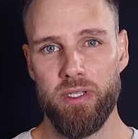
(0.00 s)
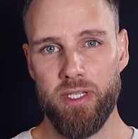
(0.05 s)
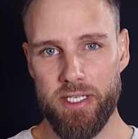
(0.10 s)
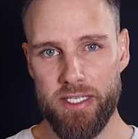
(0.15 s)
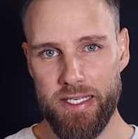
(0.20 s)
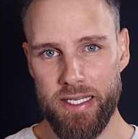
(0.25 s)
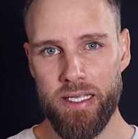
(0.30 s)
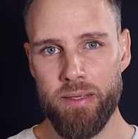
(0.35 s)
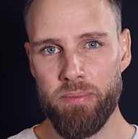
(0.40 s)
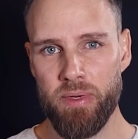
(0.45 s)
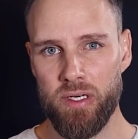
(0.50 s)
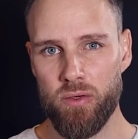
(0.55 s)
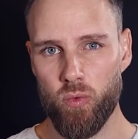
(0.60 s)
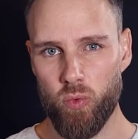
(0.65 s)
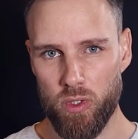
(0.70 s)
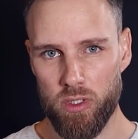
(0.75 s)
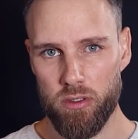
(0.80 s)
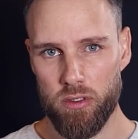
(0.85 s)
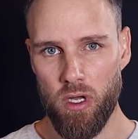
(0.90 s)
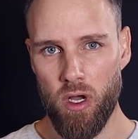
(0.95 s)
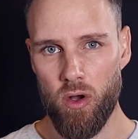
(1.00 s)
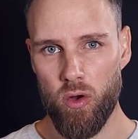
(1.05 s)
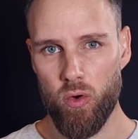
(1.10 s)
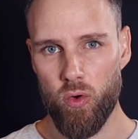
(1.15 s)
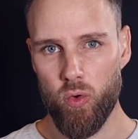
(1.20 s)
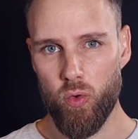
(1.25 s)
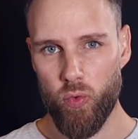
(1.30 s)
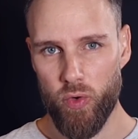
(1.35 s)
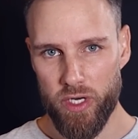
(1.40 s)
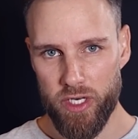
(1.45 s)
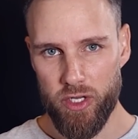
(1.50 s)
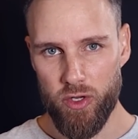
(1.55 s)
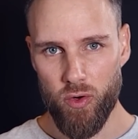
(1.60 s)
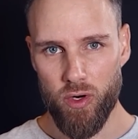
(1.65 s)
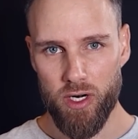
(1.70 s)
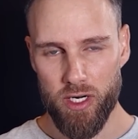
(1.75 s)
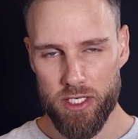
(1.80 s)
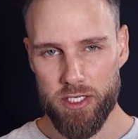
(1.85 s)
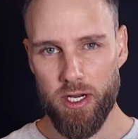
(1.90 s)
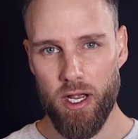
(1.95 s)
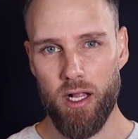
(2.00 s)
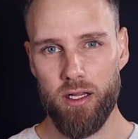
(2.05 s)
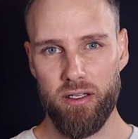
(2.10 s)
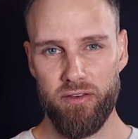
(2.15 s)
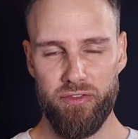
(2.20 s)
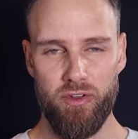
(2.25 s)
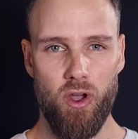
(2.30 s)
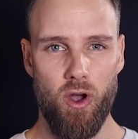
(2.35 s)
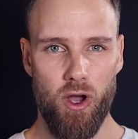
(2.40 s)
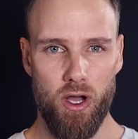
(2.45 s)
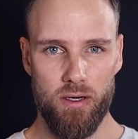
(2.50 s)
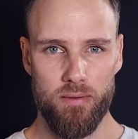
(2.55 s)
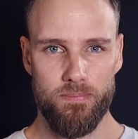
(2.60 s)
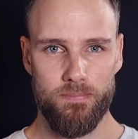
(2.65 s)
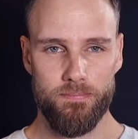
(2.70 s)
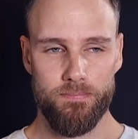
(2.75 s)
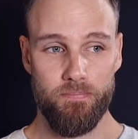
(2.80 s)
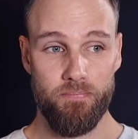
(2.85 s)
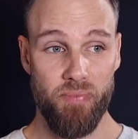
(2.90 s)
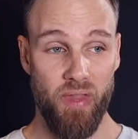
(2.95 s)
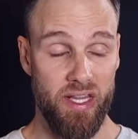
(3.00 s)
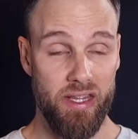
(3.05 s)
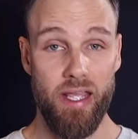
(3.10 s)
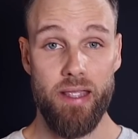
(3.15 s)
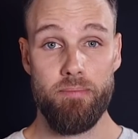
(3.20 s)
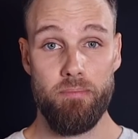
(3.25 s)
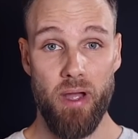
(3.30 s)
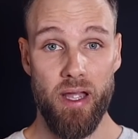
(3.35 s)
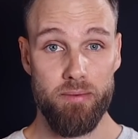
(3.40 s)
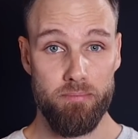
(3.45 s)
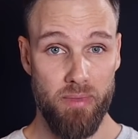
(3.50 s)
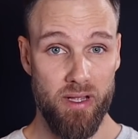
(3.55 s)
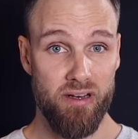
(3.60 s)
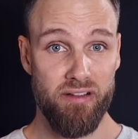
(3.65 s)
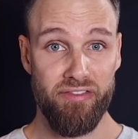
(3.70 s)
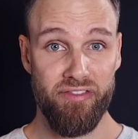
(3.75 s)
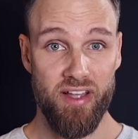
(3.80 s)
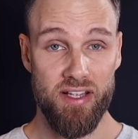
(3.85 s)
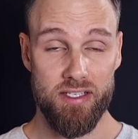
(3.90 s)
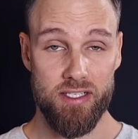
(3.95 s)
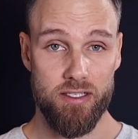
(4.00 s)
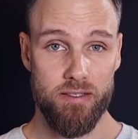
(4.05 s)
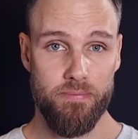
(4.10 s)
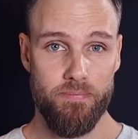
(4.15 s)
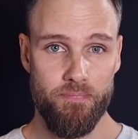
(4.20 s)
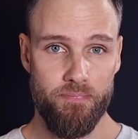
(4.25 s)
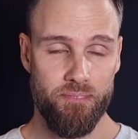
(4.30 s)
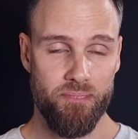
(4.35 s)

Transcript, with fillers: the demon will know when you are a child of God, and they might manifest.